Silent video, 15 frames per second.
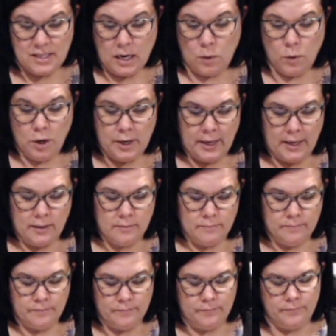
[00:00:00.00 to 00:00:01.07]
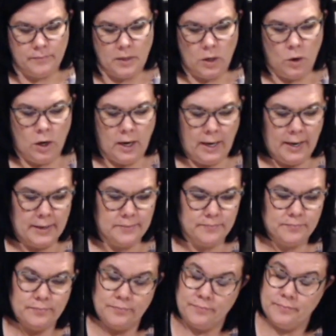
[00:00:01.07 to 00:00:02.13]
not working. All right.
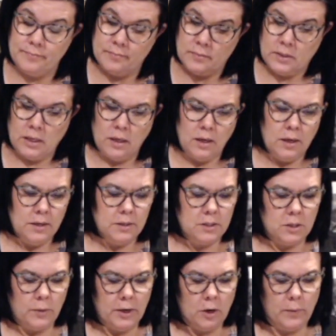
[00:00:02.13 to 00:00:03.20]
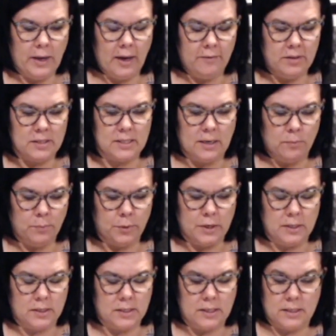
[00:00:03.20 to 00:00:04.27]
So here we have this
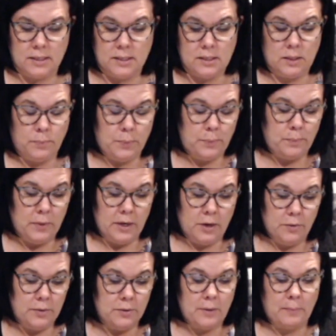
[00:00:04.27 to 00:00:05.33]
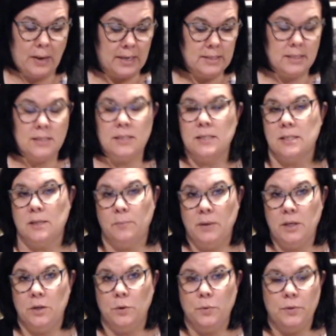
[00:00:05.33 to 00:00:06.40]
Empress. This is the, you know, Pisces, this could
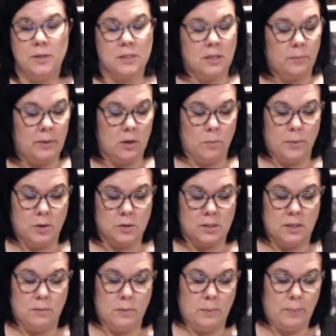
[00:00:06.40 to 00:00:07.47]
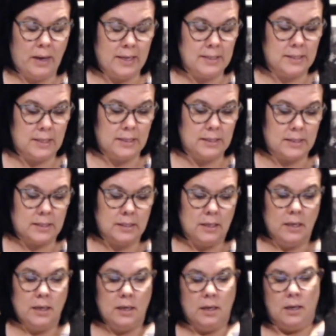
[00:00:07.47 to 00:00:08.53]
be you, this could be your person, but Pisces,
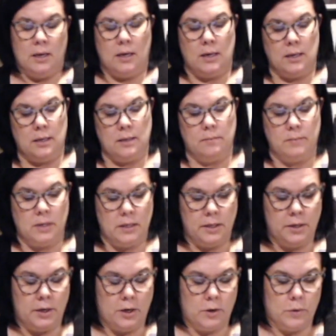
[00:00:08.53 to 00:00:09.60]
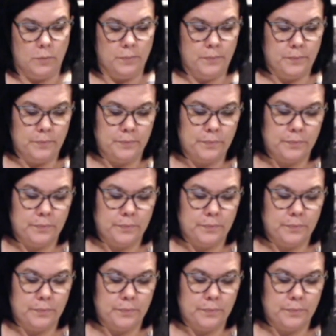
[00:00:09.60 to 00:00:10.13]
um, you know,